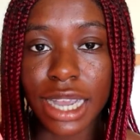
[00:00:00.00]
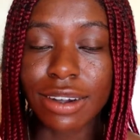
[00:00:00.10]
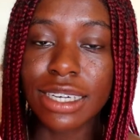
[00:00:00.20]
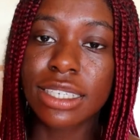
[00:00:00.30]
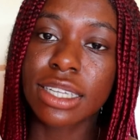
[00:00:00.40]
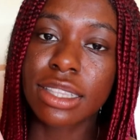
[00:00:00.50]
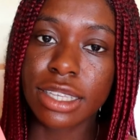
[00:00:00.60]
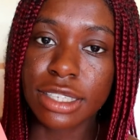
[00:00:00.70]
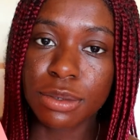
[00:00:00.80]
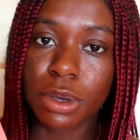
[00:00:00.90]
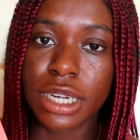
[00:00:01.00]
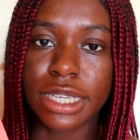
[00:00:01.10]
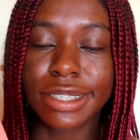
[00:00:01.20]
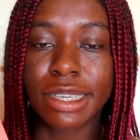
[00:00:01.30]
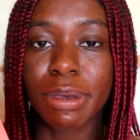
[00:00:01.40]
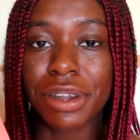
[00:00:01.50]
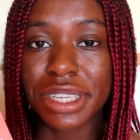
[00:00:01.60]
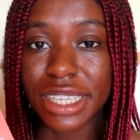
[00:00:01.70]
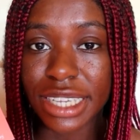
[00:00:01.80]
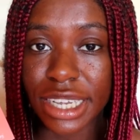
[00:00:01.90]
Garrett, and this one is about a
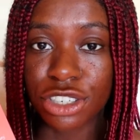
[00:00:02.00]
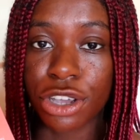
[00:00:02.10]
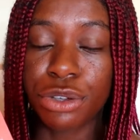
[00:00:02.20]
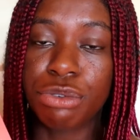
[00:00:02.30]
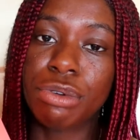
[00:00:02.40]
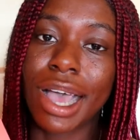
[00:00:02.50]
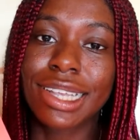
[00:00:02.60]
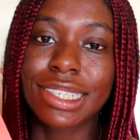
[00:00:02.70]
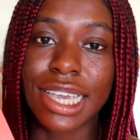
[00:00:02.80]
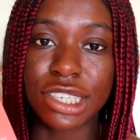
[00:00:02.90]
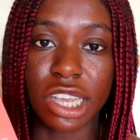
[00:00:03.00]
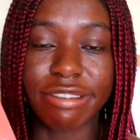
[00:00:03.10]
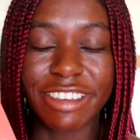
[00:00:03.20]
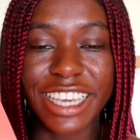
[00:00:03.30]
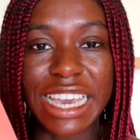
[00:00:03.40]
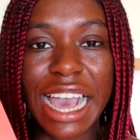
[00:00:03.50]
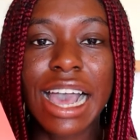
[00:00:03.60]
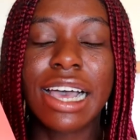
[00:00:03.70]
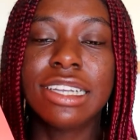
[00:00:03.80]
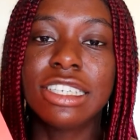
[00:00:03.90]
teenager who has H I V
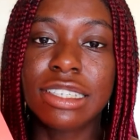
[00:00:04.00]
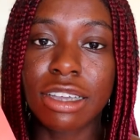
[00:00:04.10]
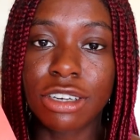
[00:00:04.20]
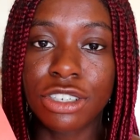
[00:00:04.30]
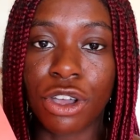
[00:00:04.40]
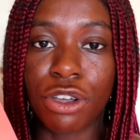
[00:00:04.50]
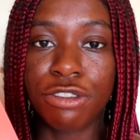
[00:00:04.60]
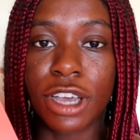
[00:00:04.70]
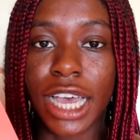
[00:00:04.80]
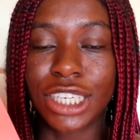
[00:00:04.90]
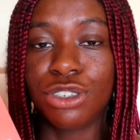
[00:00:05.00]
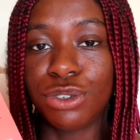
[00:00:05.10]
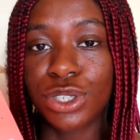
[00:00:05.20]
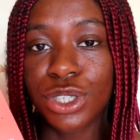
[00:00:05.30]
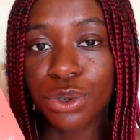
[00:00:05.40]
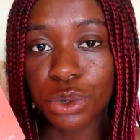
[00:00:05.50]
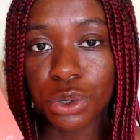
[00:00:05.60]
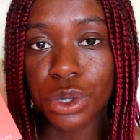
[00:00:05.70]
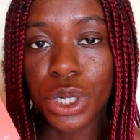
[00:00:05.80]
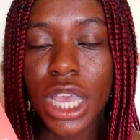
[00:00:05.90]
and she's starting over at a new
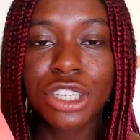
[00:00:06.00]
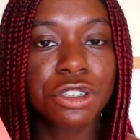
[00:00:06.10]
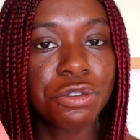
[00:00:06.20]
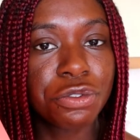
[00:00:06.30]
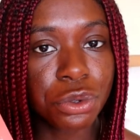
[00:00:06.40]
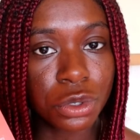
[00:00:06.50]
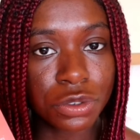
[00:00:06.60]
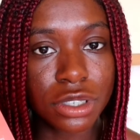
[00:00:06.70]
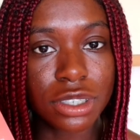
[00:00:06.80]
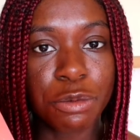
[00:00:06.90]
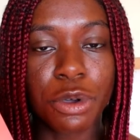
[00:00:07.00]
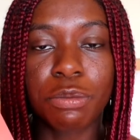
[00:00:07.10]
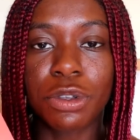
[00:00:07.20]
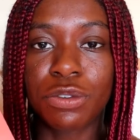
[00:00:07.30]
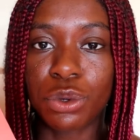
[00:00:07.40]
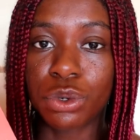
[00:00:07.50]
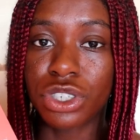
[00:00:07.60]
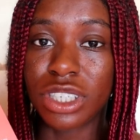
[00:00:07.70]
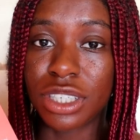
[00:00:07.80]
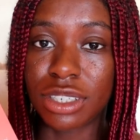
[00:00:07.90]
school. She falls for someone, but of course
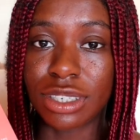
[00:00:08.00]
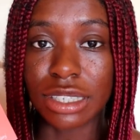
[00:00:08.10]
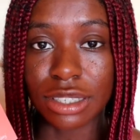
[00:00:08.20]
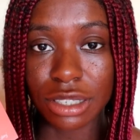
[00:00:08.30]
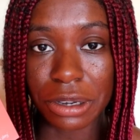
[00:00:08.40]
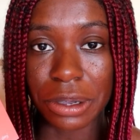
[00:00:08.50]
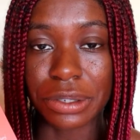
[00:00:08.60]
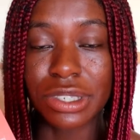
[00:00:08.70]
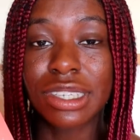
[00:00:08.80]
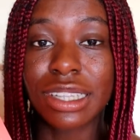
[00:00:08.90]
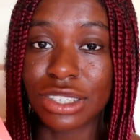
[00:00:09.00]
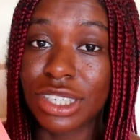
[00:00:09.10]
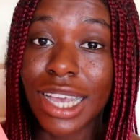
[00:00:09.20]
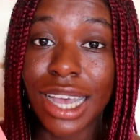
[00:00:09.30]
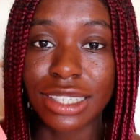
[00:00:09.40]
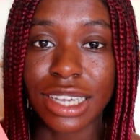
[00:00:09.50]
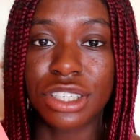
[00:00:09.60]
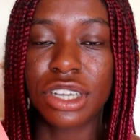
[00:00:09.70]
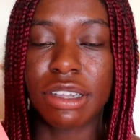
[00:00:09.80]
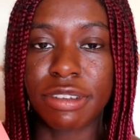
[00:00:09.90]
she needs to disclose that she has
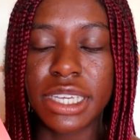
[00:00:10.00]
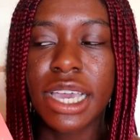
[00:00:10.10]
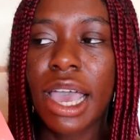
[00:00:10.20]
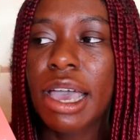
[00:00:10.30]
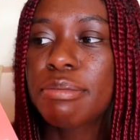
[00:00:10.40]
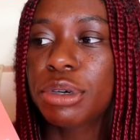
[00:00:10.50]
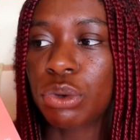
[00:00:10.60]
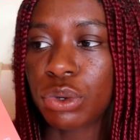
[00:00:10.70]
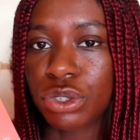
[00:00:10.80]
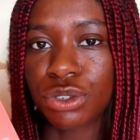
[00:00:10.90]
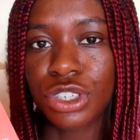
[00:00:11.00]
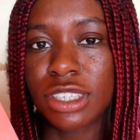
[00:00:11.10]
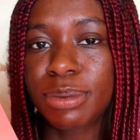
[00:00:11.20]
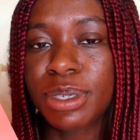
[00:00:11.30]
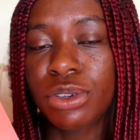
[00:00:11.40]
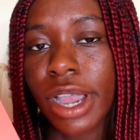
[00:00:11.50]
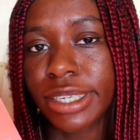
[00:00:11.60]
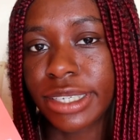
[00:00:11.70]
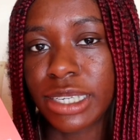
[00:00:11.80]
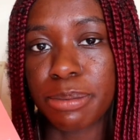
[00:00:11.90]
H I V, but also she's been trying
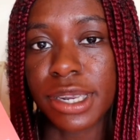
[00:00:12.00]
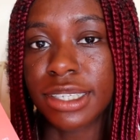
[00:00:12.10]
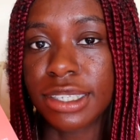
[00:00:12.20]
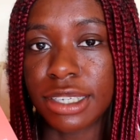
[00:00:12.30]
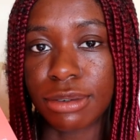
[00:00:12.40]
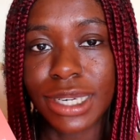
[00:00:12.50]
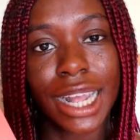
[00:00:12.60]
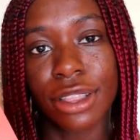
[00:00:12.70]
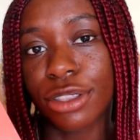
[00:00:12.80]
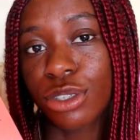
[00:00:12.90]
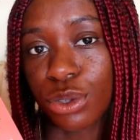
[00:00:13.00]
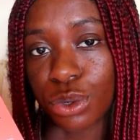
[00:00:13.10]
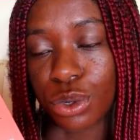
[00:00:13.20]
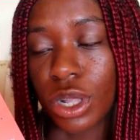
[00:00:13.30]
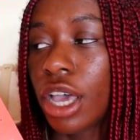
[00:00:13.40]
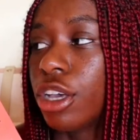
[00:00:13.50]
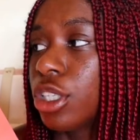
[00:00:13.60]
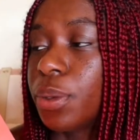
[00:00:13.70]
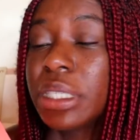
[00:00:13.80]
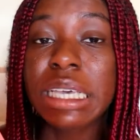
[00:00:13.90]
to keep it a secret at the school.
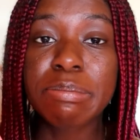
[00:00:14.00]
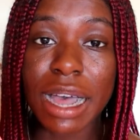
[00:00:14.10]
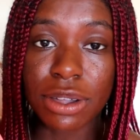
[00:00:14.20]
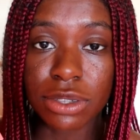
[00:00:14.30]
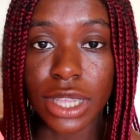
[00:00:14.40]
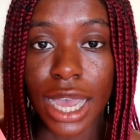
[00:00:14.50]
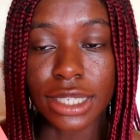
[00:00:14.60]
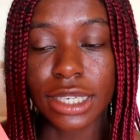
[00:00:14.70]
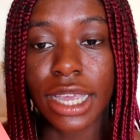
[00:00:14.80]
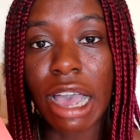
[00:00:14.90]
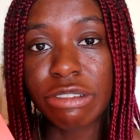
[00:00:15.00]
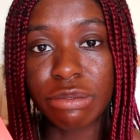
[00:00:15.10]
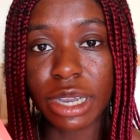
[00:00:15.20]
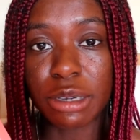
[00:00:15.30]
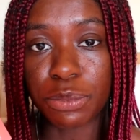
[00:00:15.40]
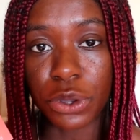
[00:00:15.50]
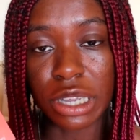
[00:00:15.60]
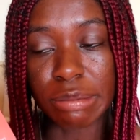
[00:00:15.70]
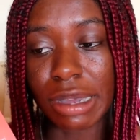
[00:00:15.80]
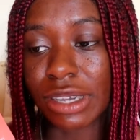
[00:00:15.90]
So it's about that, and I haven't read a
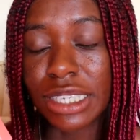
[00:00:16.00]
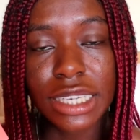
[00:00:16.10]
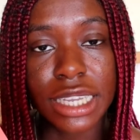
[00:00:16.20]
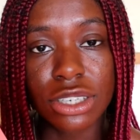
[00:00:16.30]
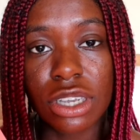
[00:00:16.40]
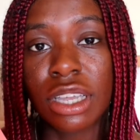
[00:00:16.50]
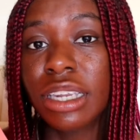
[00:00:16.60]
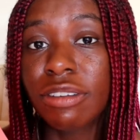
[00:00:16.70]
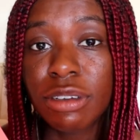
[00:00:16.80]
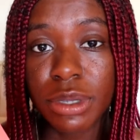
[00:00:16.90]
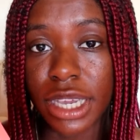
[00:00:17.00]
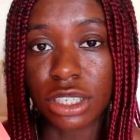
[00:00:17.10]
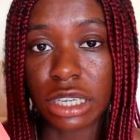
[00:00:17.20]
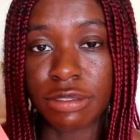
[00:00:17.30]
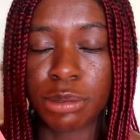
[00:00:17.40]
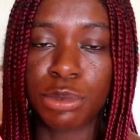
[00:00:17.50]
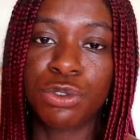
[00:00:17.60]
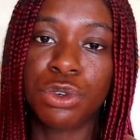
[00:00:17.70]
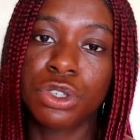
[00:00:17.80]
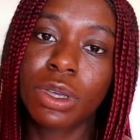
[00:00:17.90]
book about a teenager living with H I V
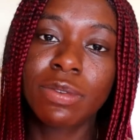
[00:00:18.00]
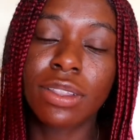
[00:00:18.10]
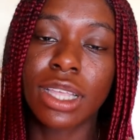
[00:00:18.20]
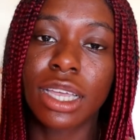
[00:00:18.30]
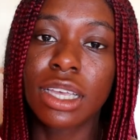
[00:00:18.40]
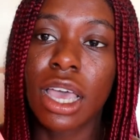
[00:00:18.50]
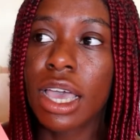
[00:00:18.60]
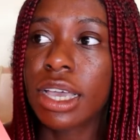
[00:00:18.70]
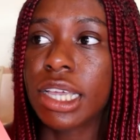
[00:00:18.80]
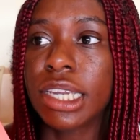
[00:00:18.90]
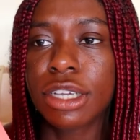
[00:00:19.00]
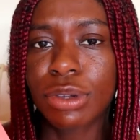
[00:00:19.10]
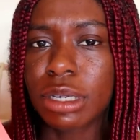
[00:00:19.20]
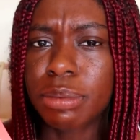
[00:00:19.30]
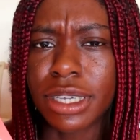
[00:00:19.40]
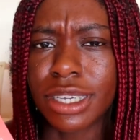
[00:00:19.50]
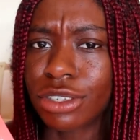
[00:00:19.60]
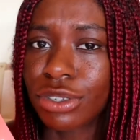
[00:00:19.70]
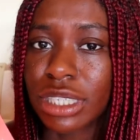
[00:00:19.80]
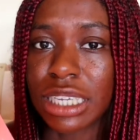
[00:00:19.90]
before, so I found that an incredibly
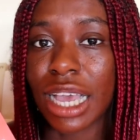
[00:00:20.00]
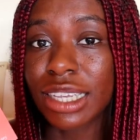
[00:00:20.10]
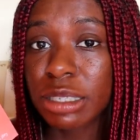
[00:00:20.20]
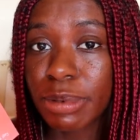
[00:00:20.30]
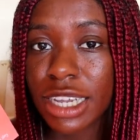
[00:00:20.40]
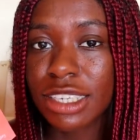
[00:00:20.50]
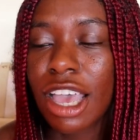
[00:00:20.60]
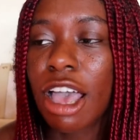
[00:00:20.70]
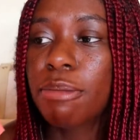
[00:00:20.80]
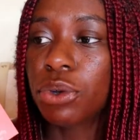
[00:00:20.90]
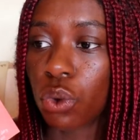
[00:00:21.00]
interesting aspect. But